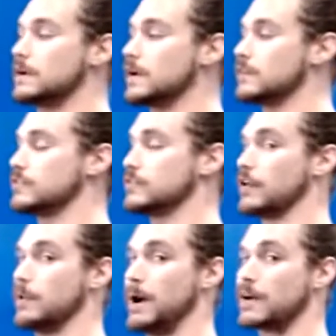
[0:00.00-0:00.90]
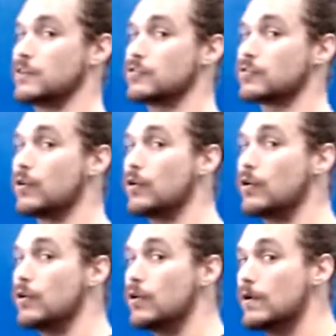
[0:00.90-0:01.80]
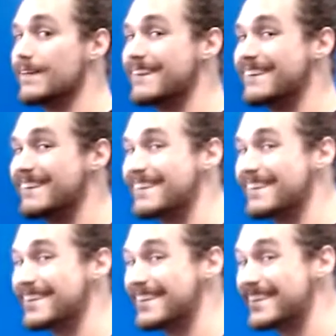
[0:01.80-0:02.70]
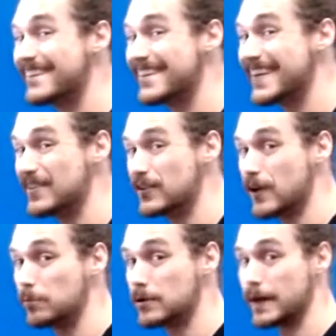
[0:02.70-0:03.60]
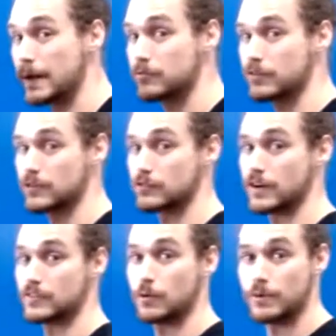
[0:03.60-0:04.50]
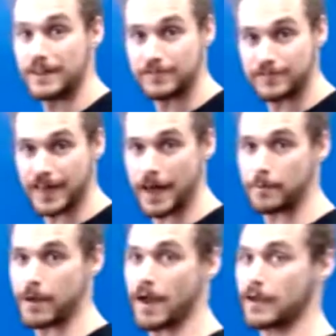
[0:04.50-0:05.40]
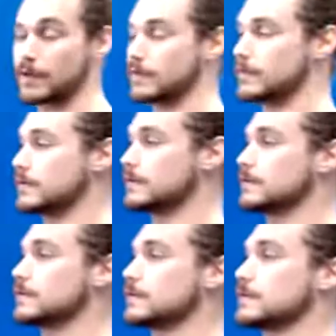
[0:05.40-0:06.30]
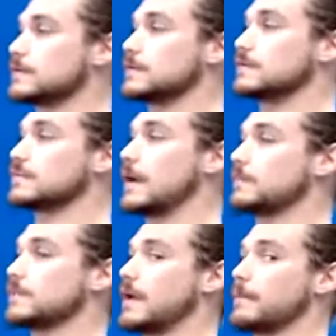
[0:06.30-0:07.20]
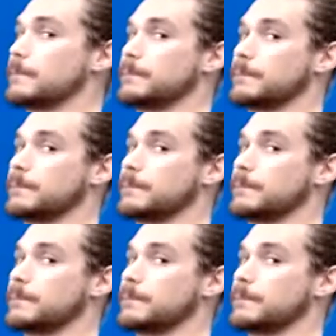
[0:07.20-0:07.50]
This is all about control and the double hamstring stretch with a flat back. Tap, tap.